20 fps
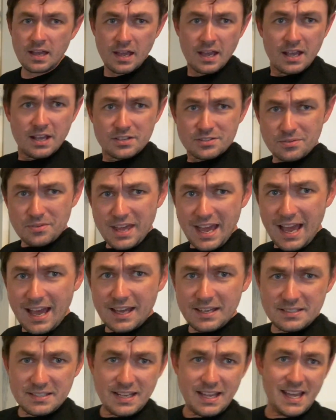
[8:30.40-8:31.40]
So
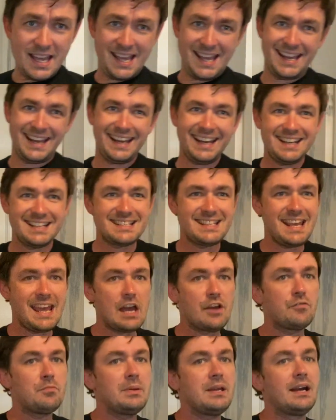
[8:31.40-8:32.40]
that is the
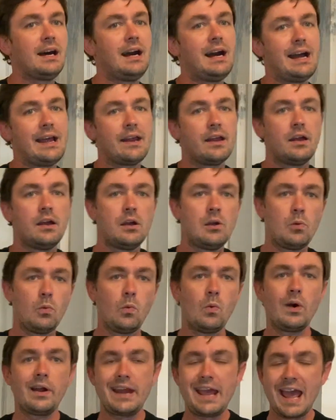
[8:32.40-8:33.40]
FBI
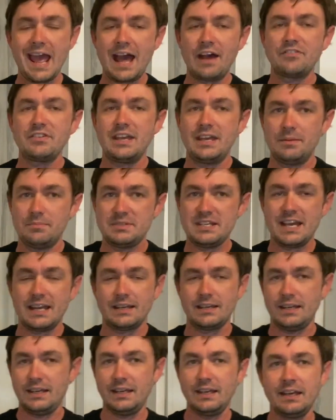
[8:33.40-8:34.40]
one-half hip
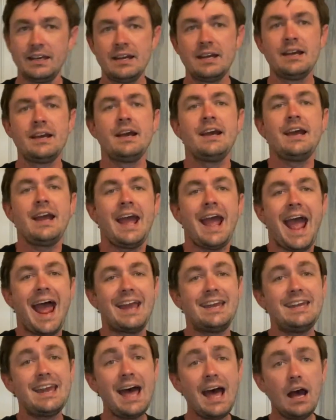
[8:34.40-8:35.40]
technique. And
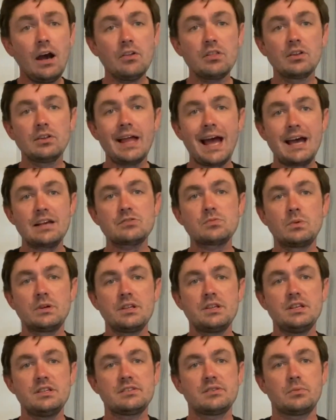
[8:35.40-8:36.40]
now the last one of
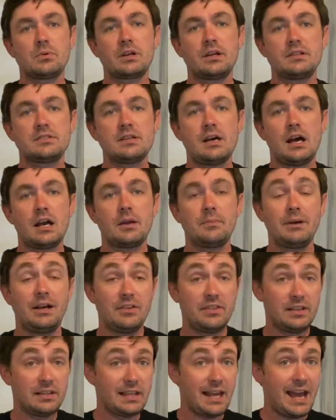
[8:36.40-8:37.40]
these that we're going to talk about,
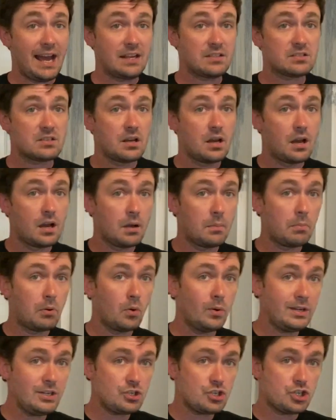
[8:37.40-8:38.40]
the last
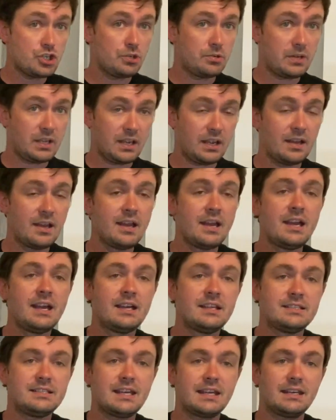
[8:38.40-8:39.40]
point shooting
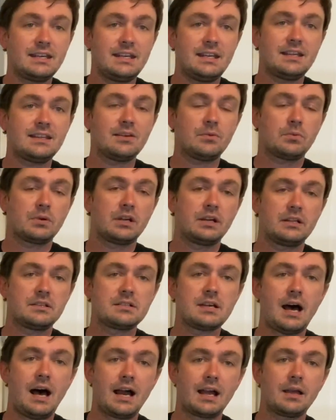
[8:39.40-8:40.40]
technique that we're going to
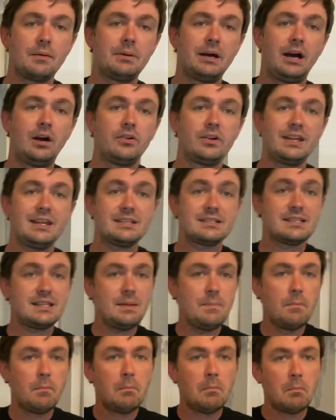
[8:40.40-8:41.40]
talk about, is the
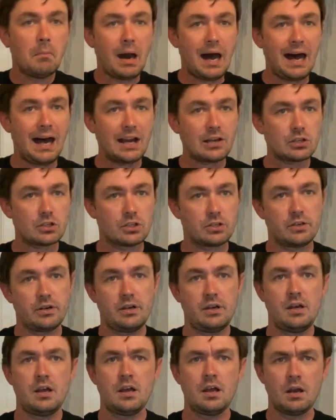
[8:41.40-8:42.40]
modern
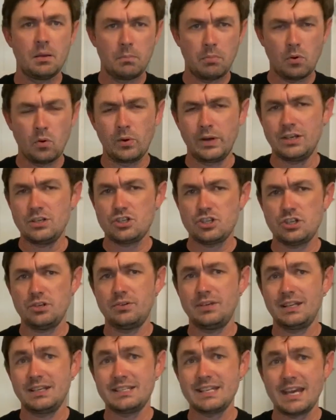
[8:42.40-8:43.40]
point
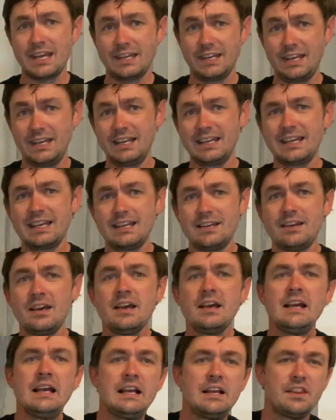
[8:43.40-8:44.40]
shooting technique. Again,
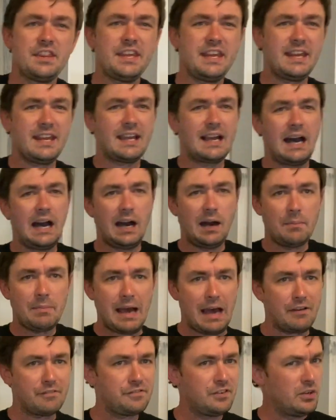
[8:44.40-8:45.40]
the
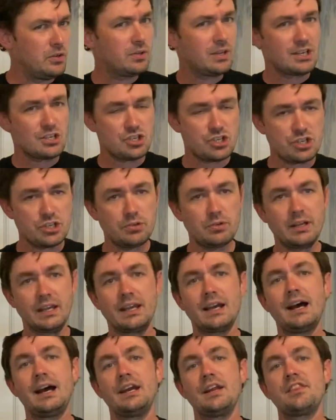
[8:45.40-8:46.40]
combat focused shooting
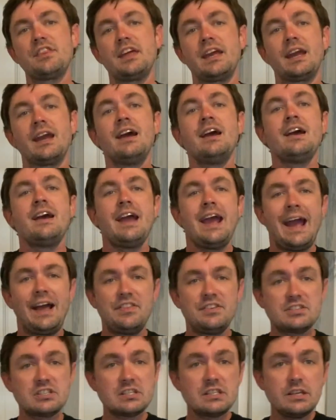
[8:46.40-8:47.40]
kind of thing. And
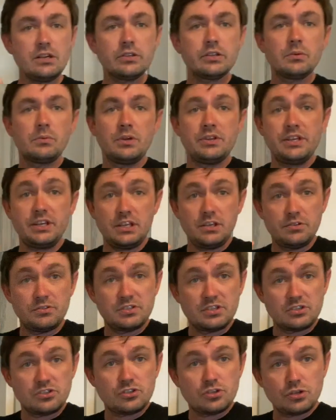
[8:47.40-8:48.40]
this is the only one that
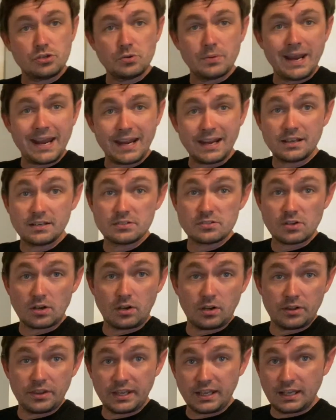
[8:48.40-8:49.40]
uses 2 hands on
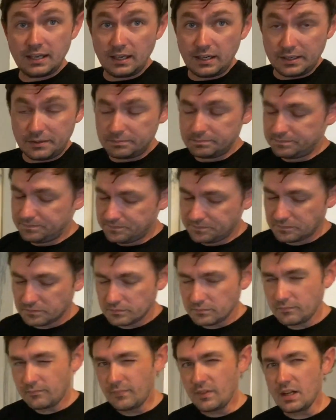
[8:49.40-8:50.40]
the gun.
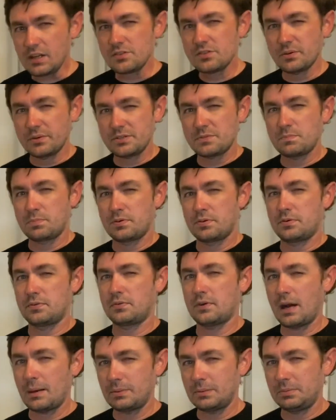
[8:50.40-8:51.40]
So it's
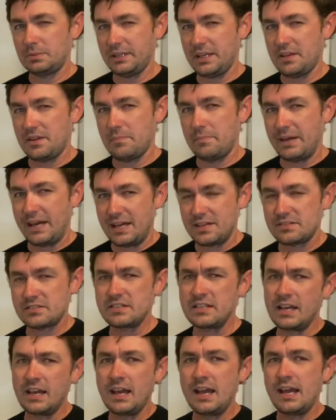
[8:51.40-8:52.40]
probably the best
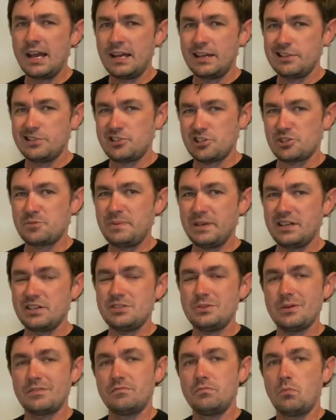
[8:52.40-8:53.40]
just because you
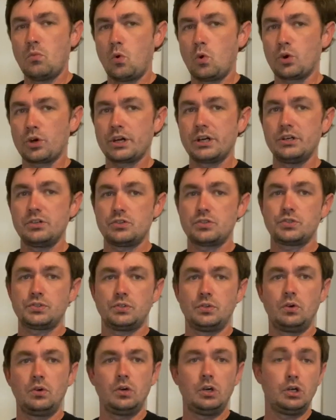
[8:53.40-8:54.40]
have more
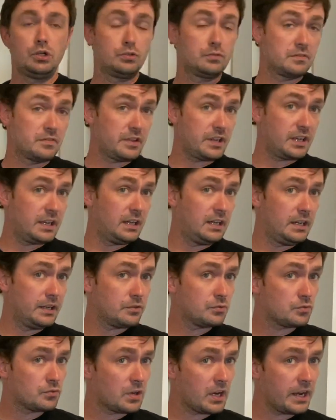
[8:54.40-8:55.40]
control over the gun,
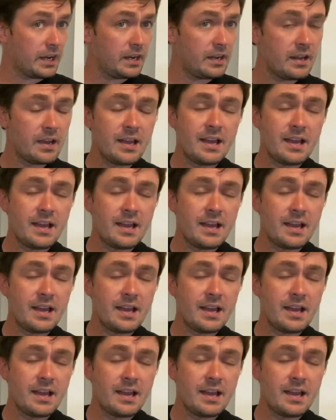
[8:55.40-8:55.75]
right?